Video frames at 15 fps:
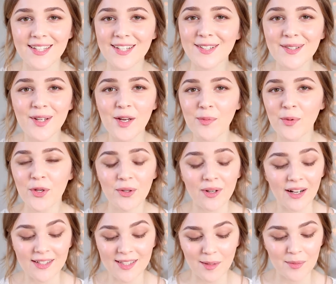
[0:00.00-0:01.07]
They just open your
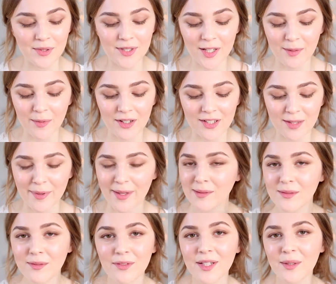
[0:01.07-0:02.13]
eyes up so much, they
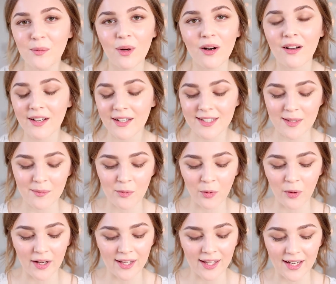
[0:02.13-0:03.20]
make them look really wide and
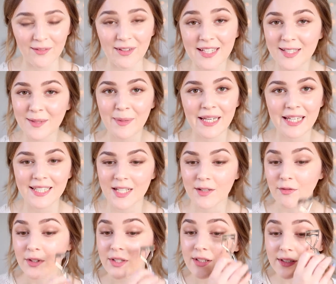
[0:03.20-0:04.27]
bright, and it really does make a
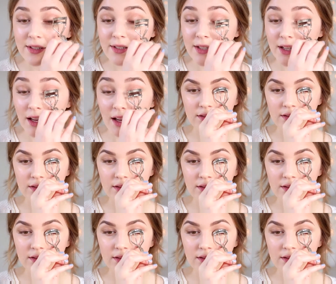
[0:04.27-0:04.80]
difference.